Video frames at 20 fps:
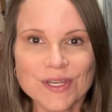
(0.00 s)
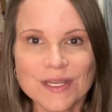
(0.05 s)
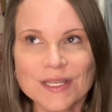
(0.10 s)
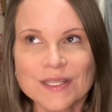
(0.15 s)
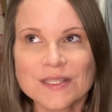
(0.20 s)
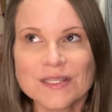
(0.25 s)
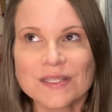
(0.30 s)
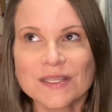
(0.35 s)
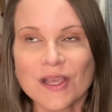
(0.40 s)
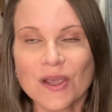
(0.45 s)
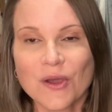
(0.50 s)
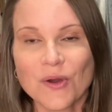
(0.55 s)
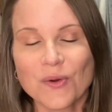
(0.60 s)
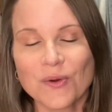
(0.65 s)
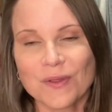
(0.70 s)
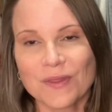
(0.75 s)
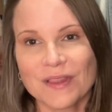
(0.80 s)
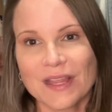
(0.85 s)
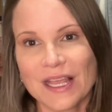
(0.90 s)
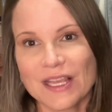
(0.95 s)
And so
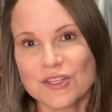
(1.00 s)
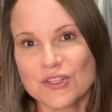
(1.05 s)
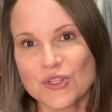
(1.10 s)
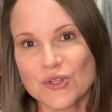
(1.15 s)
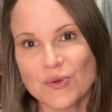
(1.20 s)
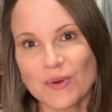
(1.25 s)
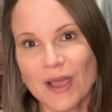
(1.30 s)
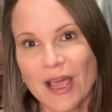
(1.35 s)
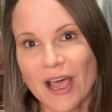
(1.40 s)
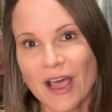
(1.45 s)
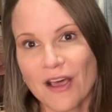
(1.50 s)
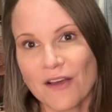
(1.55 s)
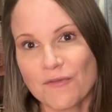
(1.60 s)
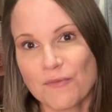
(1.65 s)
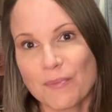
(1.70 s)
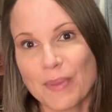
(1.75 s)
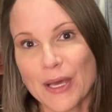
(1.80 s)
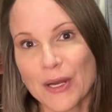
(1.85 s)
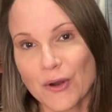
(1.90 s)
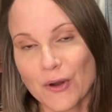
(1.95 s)
they do
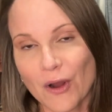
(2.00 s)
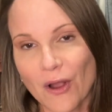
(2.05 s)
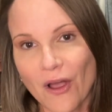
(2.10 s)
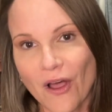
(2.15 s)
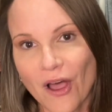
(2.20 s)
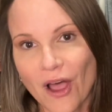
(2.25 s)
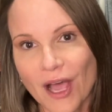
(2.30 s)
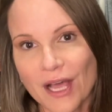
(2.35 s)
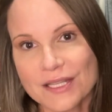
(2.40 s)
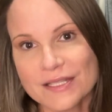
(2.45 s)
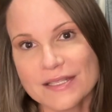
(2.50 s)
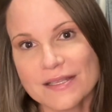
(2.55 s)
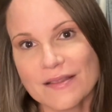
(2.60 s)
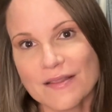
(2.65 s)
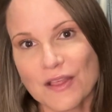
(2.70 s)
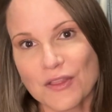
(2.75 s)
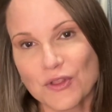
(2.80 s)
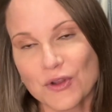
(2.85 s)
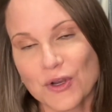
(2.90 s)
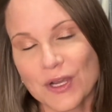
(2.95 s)
have better odds
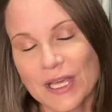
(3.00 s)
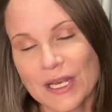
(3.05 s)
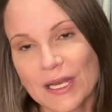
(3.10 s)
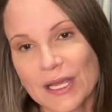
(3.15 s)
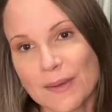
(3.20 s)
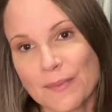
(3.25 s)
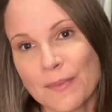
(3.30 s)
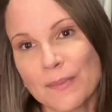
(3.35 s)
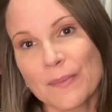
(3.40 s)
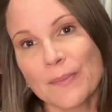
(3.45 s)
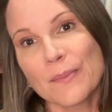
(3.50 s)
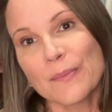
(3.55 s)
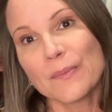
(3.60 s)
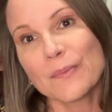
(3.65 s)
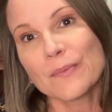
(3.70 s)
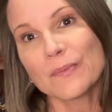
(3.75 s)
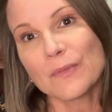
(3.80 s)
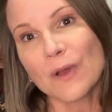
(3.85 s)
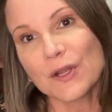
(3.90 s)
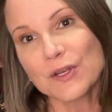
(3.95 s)
that they're gonna
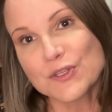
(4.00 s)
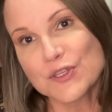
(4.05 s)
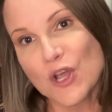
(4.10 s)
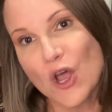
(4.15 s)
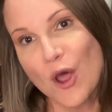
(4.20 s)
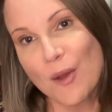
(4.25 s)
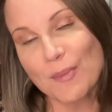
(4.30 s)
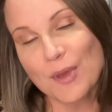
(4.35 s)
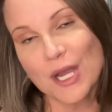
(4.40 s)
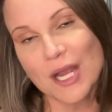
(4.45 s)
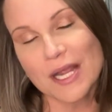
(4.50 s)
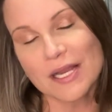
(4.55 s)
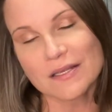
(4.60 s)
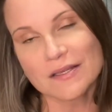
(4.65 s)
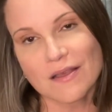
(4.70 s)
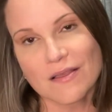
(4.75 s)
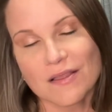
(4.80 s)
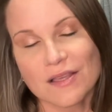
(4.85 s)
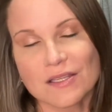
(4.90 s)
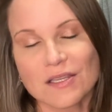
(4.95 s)
dominate
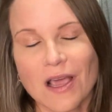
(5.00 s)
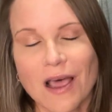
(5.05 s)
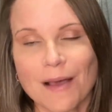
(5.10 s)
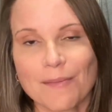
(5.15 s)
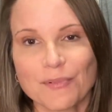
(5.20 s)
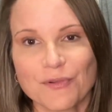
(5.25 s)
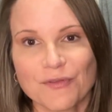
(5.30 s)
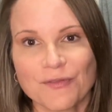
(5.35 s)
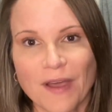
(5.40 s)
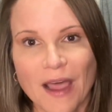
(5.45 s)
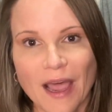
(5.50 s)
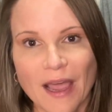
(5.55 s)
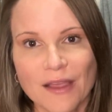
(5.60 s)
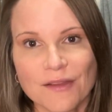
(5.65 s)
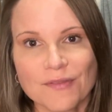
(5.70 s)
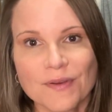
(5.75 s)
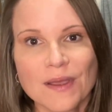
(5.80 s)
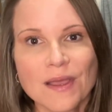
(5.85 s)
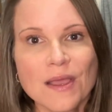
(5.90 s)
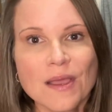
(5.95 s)
the top
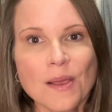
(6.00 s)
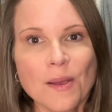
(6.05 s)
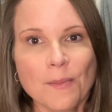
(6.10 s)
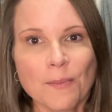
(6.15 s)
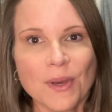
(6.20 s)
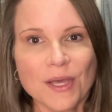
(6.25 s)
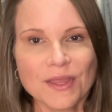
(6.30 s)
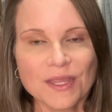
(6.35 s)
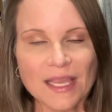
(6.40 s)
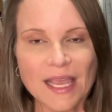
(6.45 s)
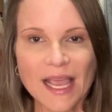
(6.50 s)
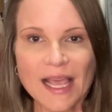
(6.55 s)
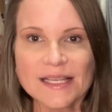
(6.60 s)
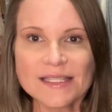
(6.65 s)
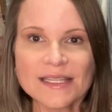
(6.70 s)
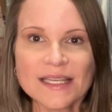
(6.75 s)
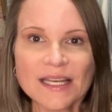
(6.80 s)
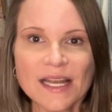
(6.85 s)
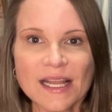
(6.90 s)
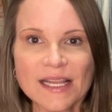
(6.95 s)
5. But the
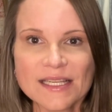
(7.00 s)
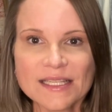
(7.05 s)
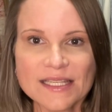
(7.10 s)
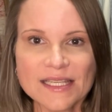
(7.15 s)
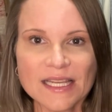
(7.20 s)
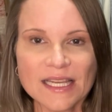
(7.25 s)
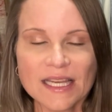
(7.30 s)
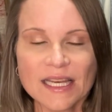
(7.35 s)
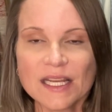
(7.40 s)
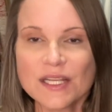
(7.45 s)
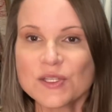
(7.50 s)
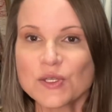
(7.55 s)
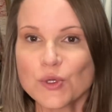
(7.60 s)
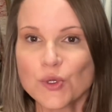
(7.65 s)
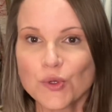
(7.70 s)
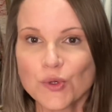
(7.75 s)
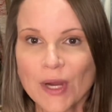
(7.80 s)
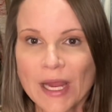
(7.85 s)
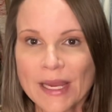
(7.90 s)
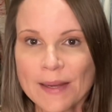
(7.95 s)
Cassie 19 is a
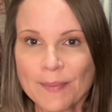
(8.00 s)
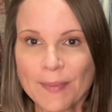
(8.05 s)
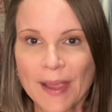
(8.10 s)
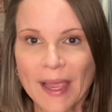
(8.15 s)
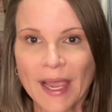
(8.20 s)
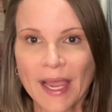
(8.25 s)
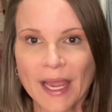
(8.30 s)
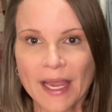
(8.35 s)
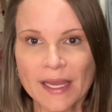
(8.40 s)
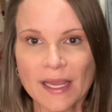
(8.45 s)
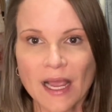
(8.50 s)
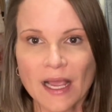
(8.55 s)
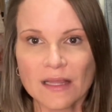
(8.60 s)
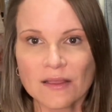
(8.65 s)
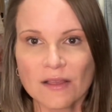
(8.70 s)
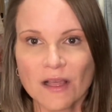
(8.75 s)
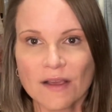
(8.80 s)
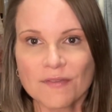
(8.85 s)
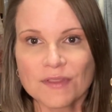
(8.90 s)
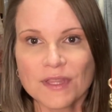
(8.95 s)
great bag. I
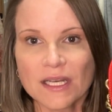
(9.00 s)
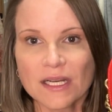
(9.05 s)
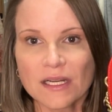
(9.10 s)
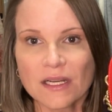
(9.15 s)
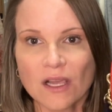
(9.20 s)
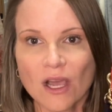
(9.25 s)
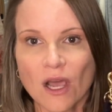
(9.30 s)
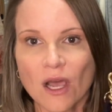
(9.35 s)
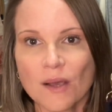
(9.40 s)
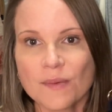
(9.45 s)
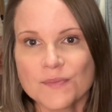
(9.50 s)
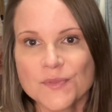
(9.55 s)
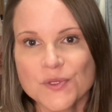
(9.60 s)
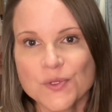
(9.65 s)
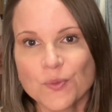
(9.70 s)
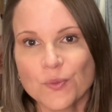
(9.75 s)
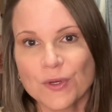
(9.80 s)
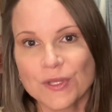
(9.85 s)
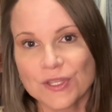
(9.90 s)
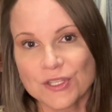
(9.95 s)
love that it comes
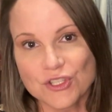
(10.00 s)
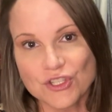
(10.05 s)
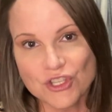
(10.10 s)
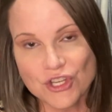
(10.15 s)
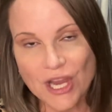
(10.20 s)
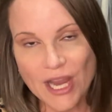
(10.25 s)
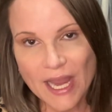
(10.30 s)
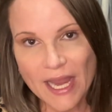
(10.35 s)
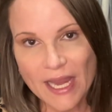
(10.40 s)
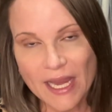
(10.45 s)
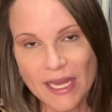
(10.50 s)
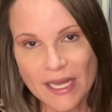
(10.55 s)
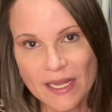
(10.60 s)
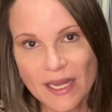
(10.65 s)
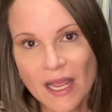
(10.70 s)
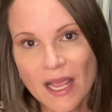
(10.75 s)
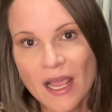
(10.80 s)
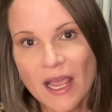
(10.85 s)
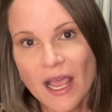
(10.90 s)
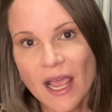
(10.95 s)
with a chain,
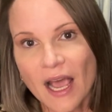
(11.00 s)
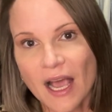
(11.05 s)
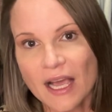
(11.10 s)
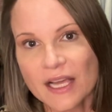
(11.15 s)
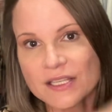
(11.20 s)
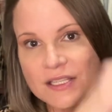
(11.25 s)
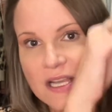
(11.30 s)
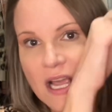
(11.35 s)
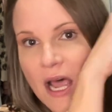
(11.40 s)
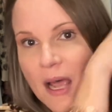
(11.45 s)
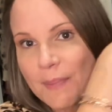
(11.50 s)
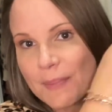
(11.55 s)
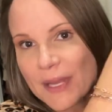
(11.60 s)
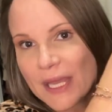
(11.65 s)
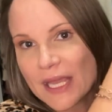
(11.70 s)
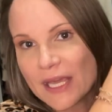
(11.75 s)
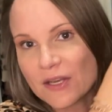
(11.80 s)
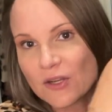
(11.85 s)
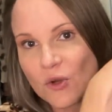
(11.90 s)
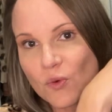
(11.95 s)
a top
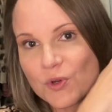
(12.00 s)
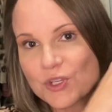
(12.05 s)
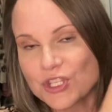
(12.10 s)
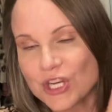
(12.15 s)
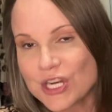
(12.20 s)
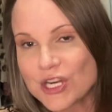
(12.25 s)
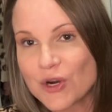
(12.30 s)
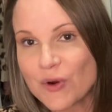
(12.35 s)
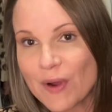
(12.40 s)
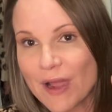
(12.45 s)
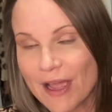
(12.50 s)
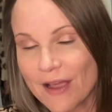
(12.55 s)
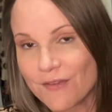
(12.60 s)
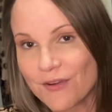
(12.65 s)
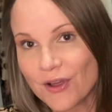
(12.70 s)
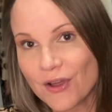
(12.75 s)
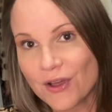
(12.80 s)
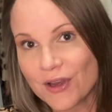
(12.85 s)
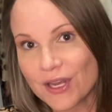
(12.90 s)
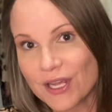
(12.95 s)
handle, which I don't have
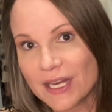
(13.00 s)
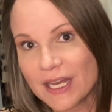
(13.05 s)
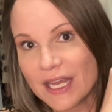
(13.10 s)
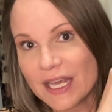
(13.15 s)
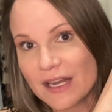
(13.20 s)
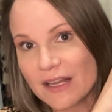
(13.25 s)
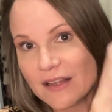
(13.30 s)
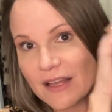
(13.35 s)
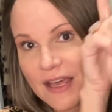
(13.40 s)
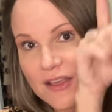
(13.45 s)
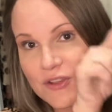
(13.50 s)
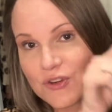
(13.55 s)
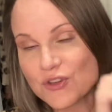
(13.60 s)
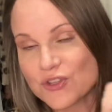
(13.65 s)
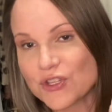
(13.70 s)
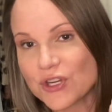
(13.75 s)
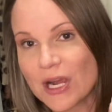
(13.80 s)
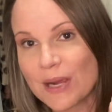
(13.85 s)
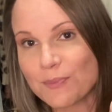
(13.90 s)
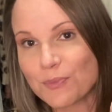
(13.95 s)
on it, and a leather
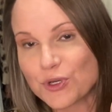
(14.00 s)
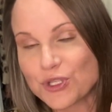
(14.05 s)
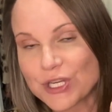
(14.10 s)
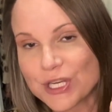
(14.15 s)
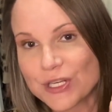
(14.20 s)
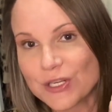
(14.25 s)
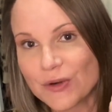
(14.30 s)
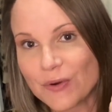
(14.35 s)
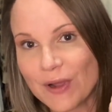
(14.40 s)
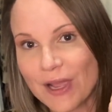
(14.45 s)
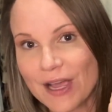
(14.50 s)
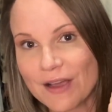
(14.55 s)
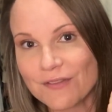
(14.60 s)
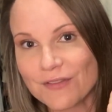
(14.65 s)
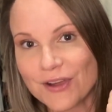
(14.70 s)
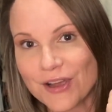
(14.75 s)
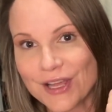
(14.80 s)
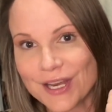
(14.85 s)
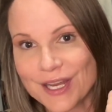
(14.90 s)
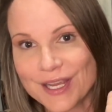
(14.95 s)
strap, which I don't have
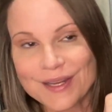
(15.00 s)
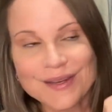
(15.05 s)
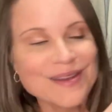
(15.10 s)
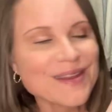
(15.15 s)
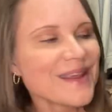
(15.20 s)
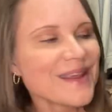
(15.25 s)
on it.